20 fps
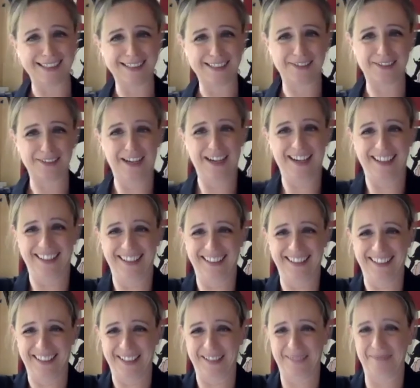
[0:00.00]
to write
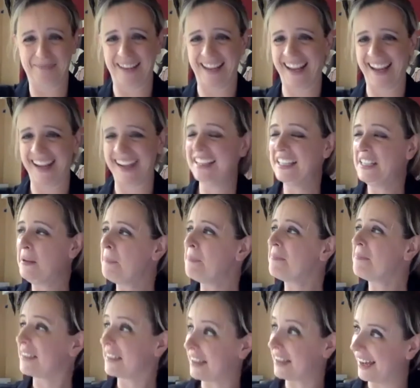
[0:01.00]
this play
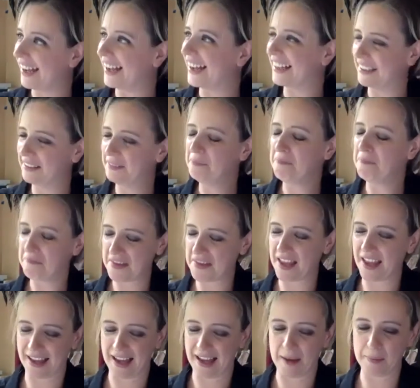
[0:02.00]
yeah
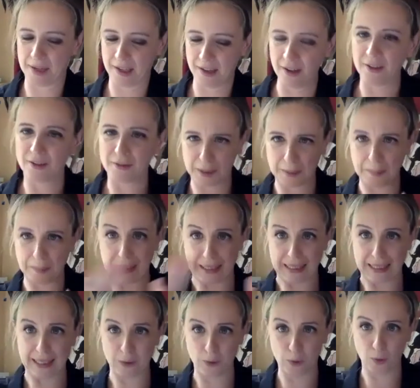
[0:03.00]
yeah i mean not
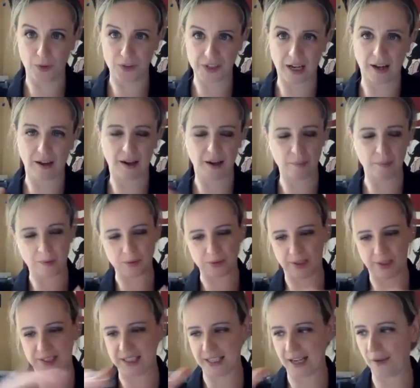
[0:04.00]
completely all the time i was
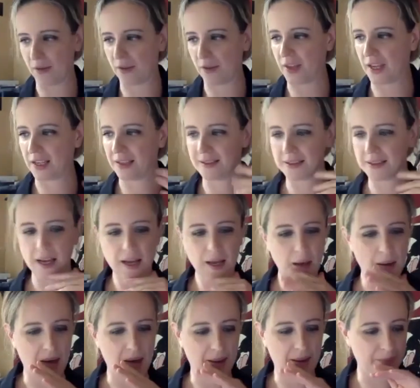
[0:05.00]
writing other things
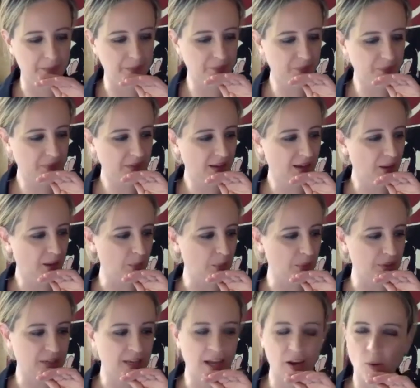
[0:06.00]
um
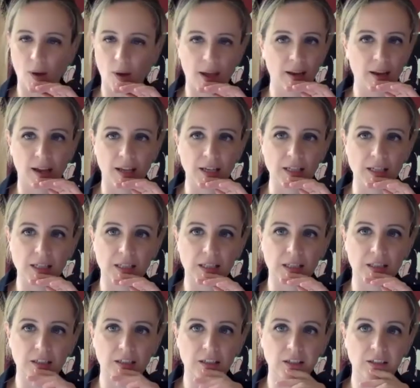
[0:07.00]
but no and
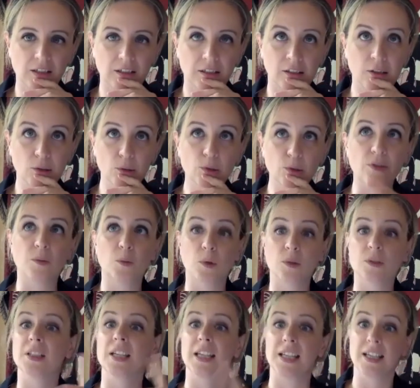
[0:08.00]
laura
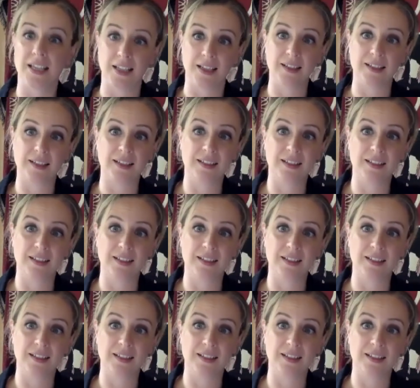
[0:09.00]
wasn't in it